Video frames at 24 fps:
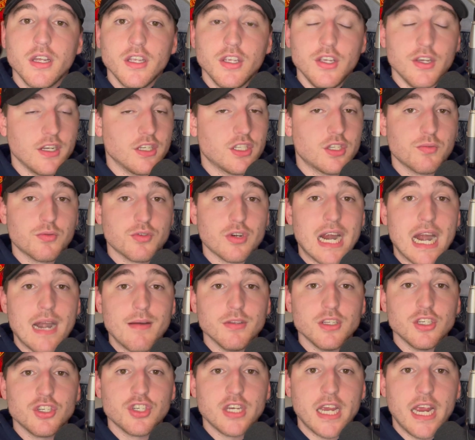You can subscribe to
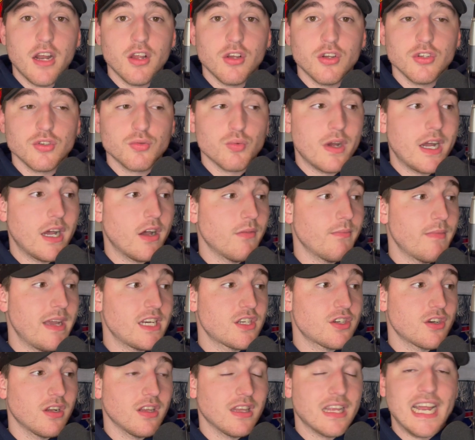the channel as well. Make
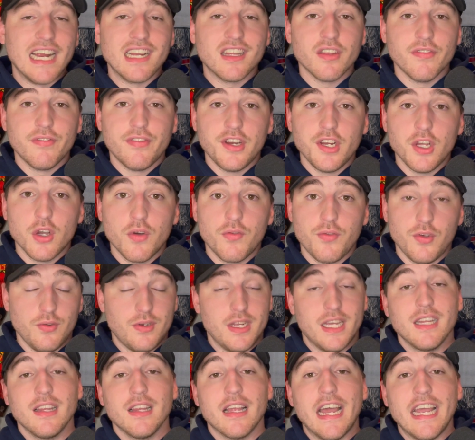sure to like the video if you
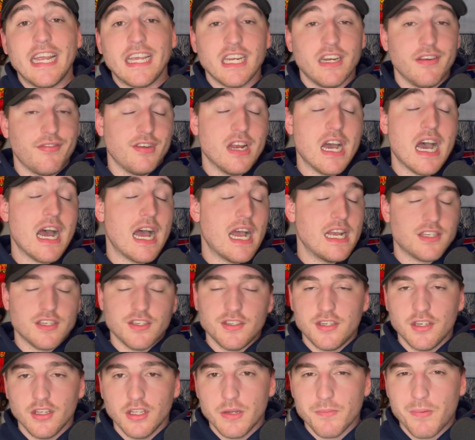did like it. If not, I
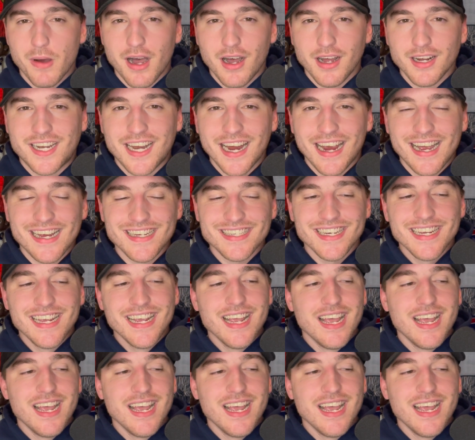sincerely apologize.